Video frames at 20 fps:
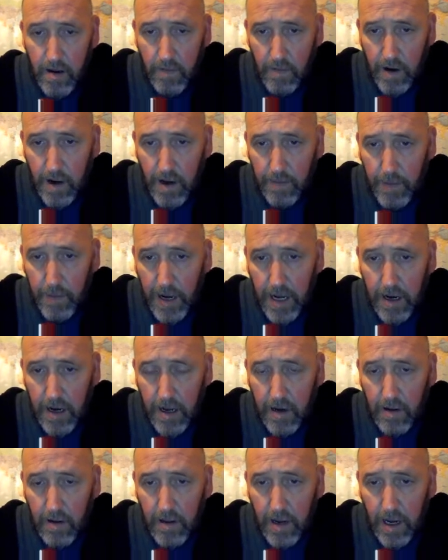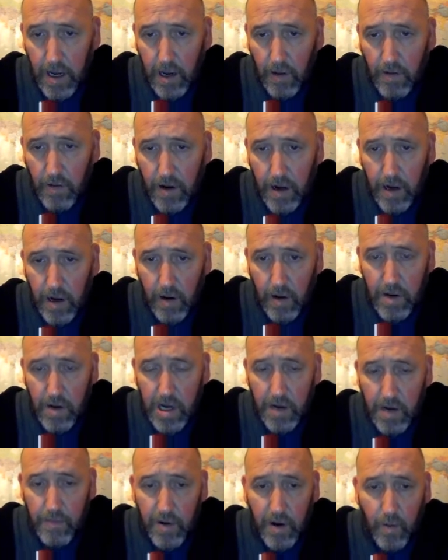We're repeating it until the counter equals
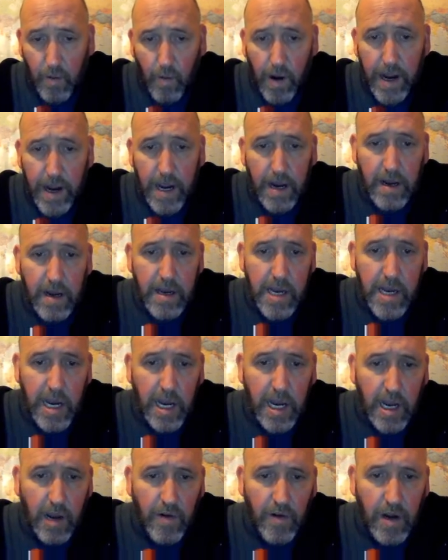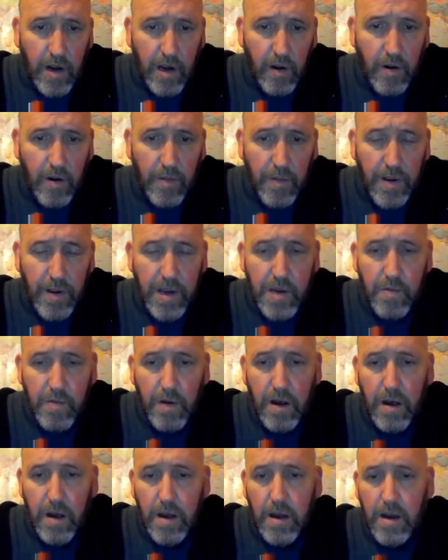number required. Set counter to counter plus
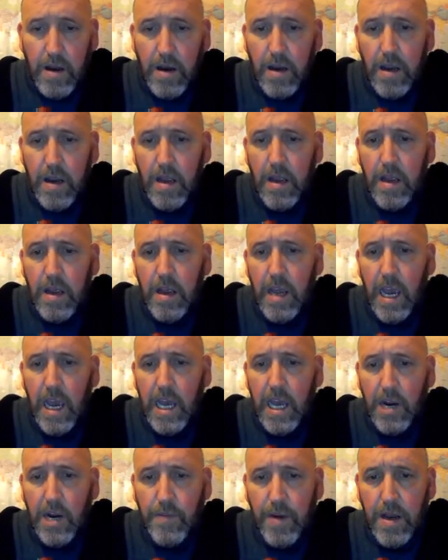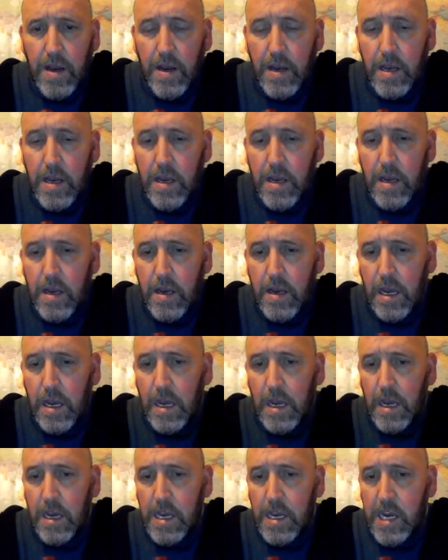1, enter number
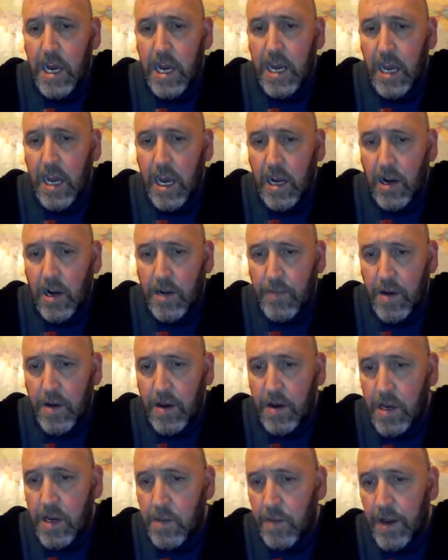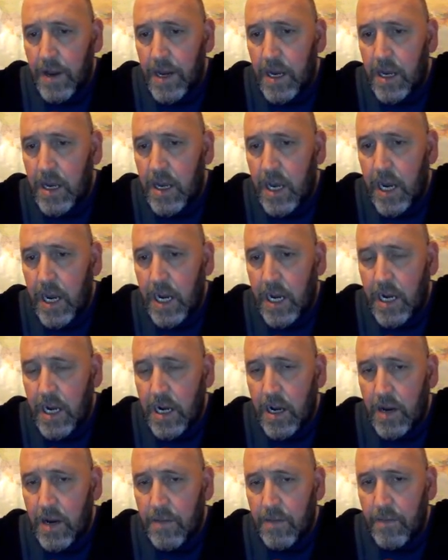to send, enter number to display, take in
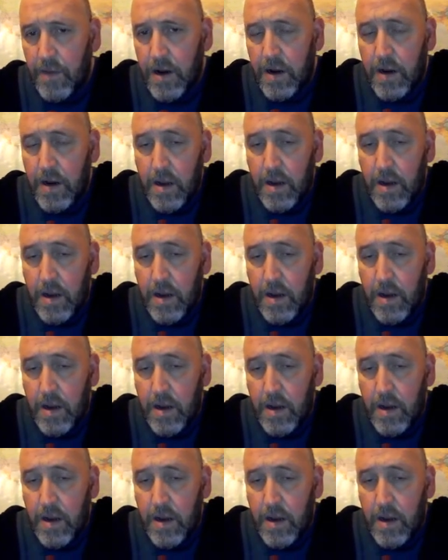a number.